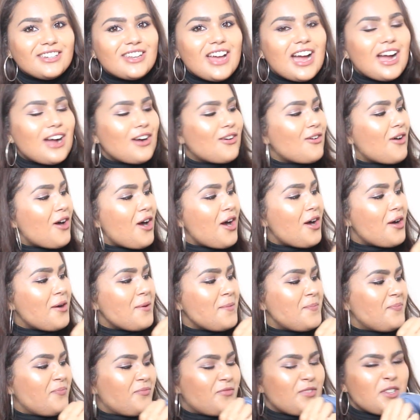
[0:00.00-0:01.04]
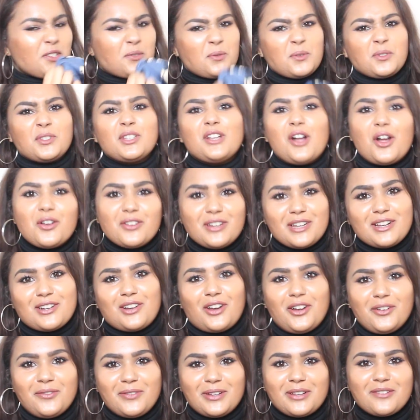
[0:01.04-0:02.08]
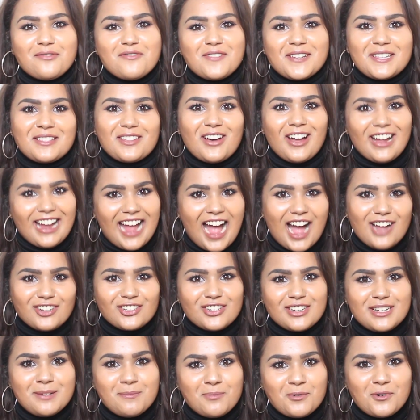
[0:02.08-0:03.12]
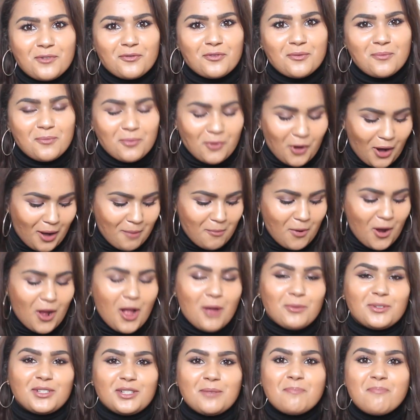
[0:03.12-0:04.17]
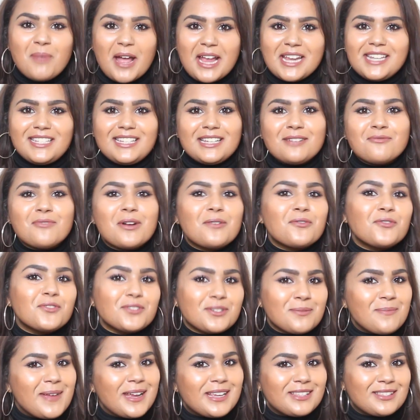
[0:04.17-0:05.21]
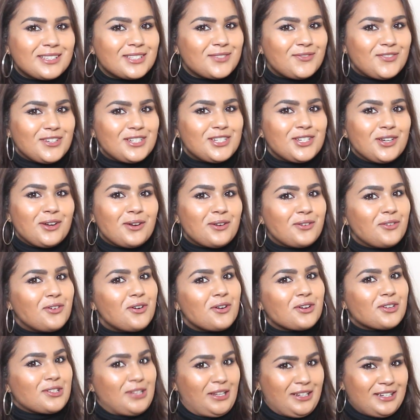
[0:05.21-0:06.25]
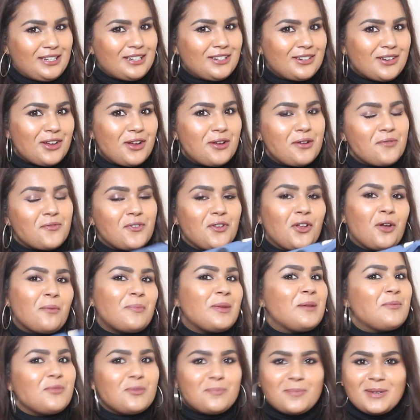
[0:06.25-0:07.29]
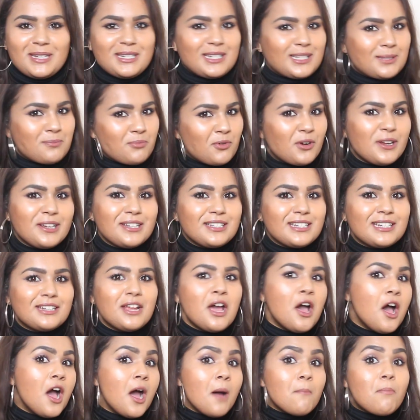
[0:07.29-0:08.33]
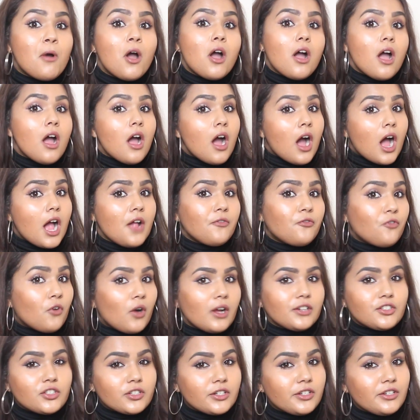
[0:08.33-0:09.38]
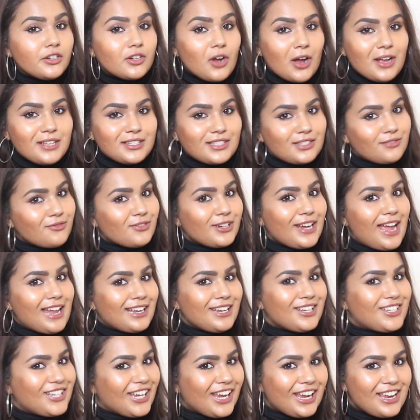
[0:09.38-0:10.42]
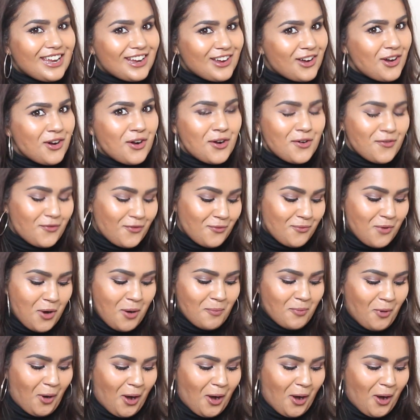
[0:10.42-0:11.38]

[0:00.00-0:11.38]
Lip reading: Now this was the only clothing thing that I actually bought from Primark. I was debating whether to make this video or not because I didn't know if a lot of people would be disappointed, but I thought I'd show you guys the reality of what